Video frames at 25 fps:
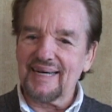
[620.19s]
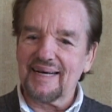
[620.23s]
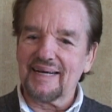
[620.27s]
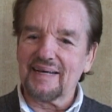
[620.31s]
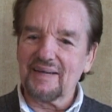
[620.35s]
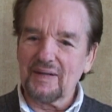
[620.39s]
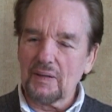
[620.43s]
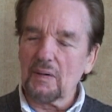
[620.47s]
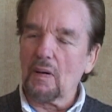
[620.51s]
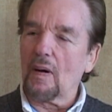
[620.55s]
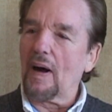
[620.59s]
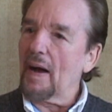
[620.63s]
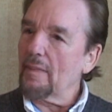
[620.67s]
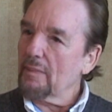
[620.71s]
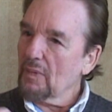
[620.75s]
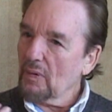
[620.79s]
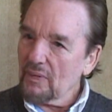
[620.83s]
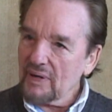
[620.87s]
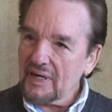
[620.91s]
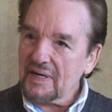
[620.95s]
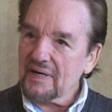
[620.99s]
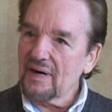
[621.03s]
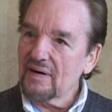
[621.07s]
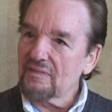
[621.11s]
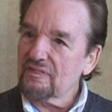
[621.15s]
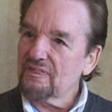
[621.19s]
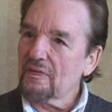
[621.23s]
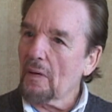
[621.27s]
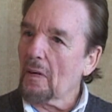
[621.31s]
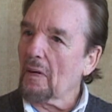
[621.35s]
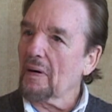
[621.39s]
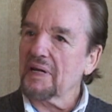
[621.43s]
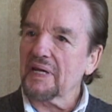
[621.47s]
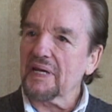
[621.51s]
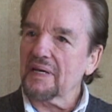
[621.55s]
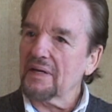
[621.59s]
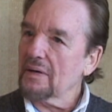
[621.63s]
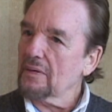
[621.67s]
you know, I'm a
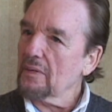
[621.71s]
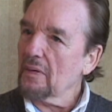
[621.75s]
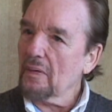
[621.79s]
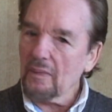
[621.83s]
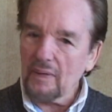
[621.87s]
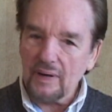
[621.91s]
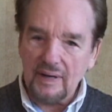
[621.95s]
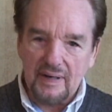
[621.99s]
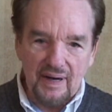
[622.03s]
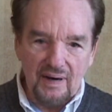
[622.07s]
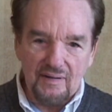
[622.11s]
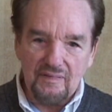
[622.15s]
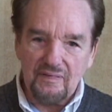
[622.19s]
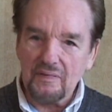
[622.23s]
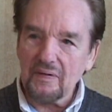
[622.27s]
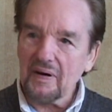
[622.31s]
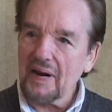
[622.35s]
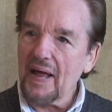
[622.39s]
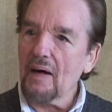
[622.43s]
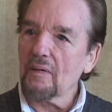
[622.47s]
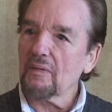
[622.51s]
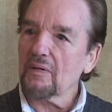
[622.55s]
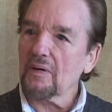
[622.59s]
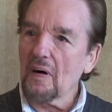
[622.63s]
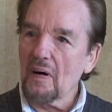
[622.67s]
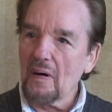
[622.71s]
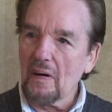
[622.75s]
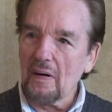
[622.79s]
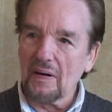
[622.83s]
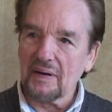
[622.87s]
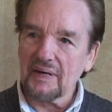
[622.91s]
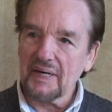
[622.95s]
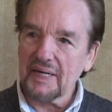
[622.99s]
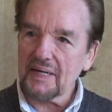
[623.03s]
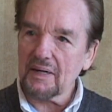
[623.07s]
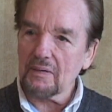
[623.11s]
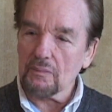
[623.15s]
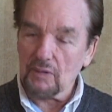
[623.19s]
40-year recovered
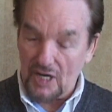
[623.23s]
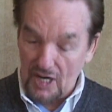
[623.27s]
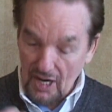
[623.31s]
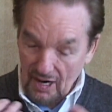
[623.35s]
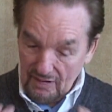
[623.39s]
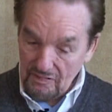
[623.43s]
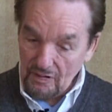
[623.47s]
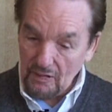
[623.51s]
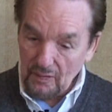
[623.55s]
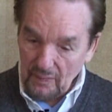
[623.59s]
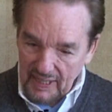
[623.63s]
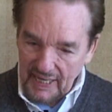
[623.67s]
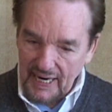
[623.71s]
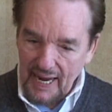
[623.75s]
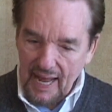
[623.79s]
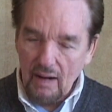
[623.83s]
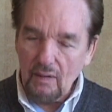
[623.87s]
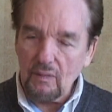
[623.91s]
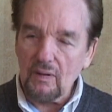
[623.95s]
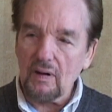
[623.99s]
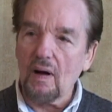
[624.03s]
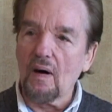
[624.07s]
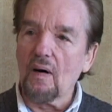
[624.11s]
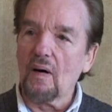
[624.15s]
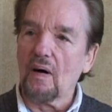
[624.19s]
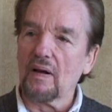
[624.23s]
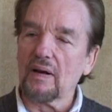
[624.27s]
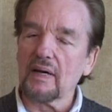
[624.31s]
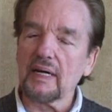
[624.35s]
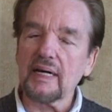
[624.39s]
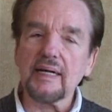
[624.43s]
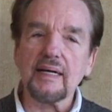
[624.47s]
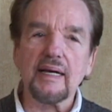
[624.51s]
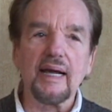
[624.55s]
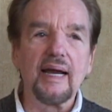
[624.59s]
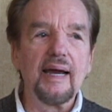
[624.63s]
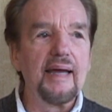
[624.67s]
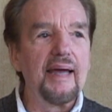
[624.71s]
alcoholic, recovering
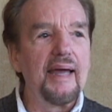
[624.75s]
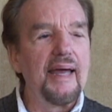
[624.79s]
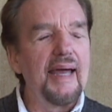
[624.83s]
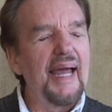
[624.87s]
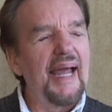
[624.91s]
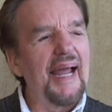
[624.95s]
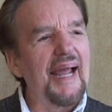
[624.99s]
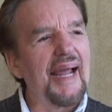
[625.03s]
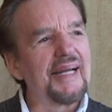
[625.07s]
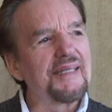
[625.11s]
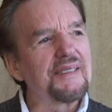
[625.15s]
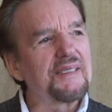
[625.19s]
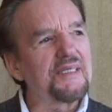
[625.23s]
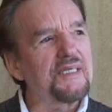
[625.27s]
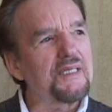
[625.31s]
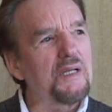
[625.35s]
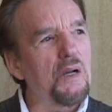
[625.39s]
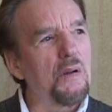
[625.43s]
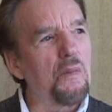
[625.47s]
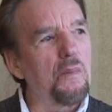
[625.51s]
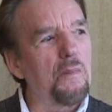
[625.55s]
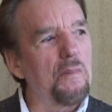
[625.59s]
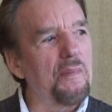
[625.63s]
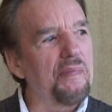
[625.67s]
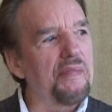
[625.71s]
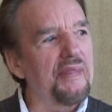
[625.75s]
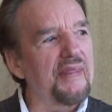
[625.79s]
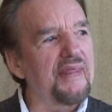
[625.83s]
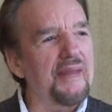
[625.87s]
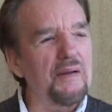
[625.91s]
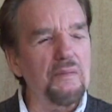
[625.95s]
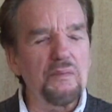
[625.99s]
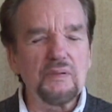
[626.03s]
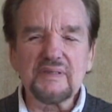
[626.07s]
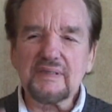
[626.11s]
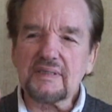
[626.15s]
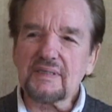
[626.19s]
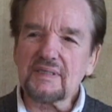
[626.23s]
alcoholic. And so
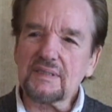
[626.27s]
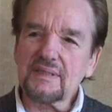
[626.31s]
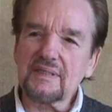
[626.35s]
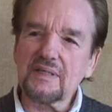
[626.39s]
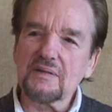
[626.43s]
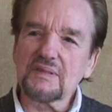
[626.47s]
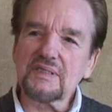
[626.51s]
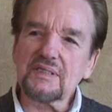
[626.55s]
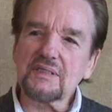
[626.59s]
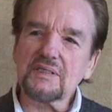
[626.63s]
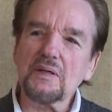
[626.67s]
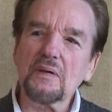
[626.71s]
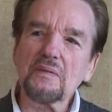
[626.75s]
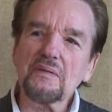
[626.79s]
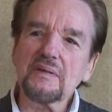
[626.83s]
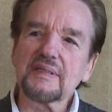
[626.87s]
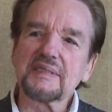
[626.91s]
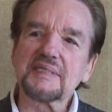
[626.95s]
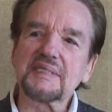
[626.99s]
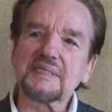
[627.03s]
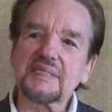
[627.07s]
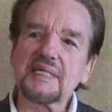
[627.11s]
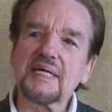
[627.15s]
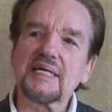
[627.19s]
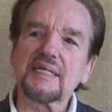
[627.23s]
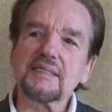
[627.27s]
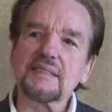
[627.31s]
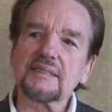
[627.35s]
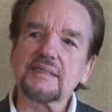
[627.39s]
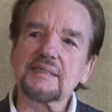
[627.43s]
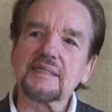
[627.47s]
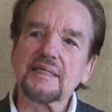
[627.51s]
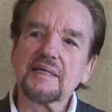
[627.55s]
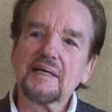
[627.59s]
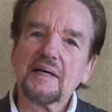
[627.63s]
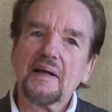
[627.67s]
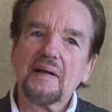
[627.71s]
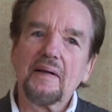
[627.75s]
there's a certain
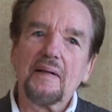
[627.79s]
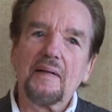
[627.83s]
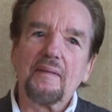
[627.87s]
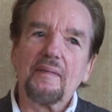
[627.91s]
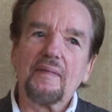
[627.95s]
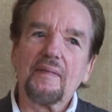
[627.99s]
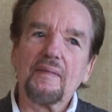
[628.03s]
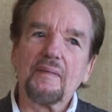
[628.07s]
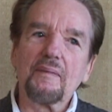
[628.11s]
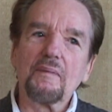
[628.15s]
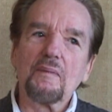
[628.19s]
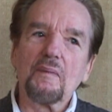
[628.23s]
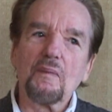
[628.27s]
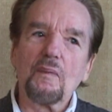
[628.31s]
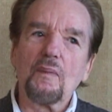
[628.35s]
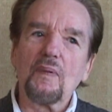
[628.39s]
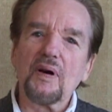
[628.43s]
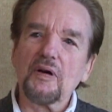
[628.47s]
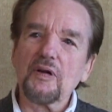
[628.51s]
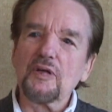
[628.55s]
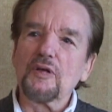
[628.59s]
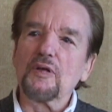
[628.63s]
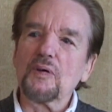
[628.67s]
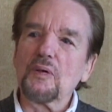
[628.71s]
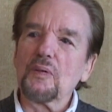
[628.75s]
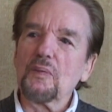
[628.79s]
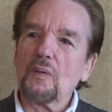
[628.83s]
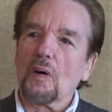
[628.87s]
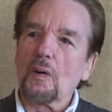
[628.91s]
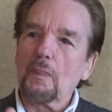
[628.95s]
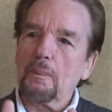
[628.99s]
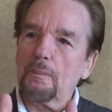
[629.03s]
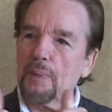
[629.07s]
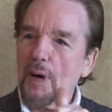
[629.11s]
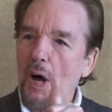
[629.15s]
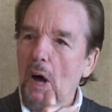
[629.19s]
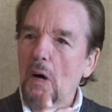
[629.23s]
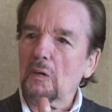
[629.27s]
sense where you are
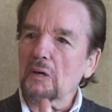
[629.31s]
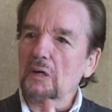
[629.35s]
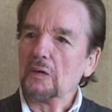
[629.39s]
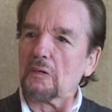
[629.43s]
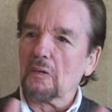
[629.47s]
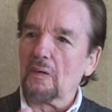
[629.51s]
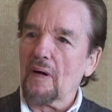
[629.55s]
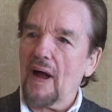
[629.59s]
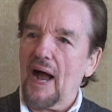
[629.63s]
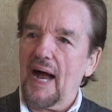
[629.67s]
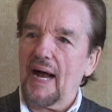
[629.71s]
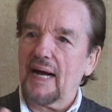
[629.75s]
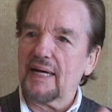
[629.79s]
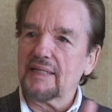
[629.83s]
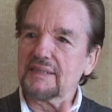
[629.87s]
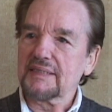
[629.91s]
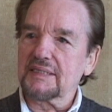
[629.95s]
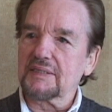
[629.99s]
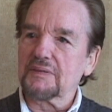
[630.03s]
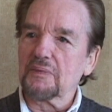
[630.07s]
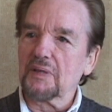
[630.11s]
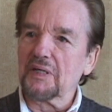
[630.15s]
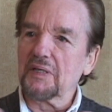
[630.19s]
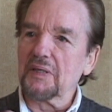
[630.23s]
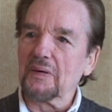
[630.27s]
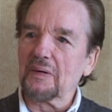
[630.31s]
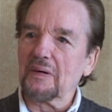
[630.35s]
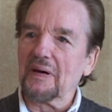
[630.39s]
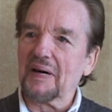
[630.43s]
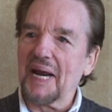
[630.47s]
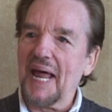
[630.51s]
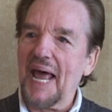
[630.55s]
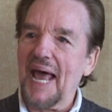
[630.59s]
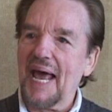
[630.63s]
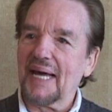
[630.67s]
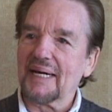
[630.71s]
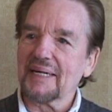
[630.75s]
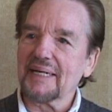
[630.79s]
polarized when you're an
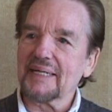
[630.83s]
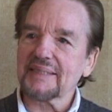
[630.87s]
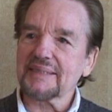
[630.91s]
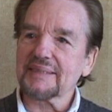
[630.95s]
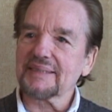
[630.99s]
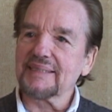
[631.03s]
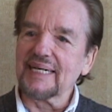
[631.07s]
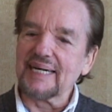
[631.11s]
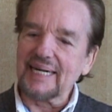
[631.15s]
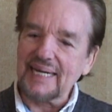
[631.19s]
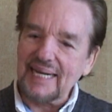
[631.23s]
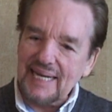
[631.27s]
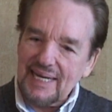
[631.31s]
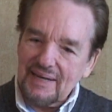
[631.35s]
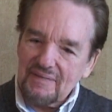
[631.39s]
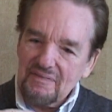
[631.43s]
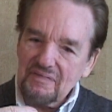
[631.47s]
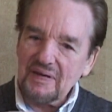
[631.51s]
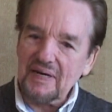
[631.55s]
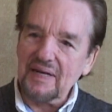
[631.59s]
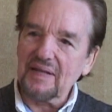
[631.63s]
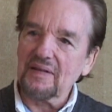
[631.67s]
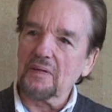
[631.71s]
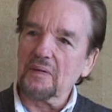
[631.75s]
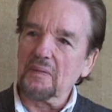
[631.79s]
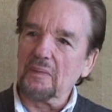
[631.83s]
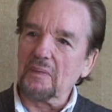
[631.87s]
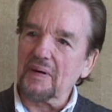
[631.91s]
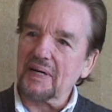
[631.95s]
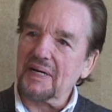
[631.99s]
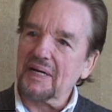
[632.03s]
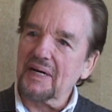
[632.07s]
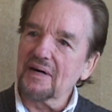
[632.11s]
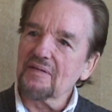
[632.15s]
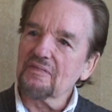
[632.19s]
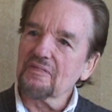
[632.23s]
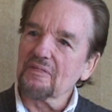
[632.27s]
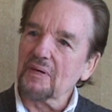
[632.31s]
addict. And even in the
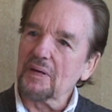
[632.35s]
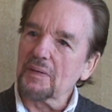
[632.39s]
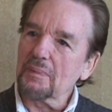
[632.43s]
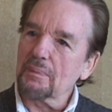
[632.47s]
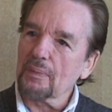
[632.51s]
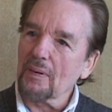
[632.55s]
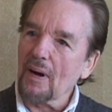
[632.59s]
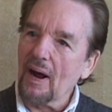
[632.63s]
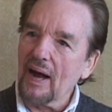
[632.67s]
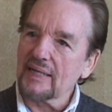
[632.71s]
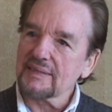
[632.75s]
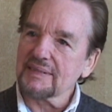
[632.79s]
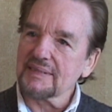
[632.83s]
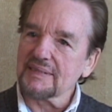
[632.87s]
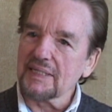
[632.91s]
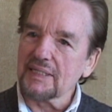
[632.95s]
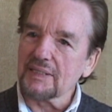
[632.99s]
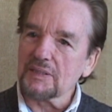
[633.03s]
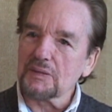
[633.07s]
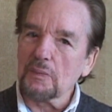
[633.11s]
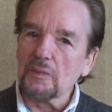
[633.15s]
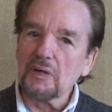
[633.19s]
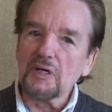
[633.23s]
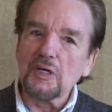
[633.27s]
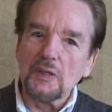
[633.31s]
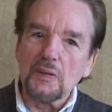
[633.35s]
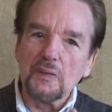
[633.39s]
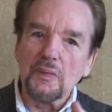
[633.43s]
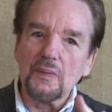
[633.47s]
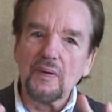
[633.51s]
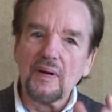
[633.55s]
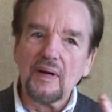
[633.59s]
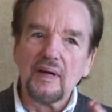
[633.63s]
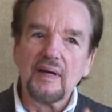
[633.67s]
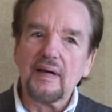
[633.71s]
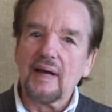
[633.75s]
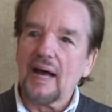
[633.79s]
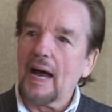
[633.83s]
recovery process,
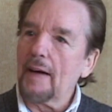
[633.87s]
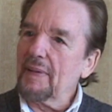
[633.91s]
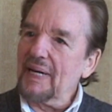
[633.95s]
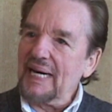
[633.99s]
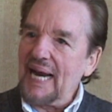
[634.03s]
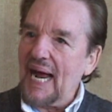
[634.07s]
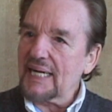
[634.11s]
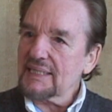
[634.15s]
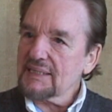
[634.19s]
I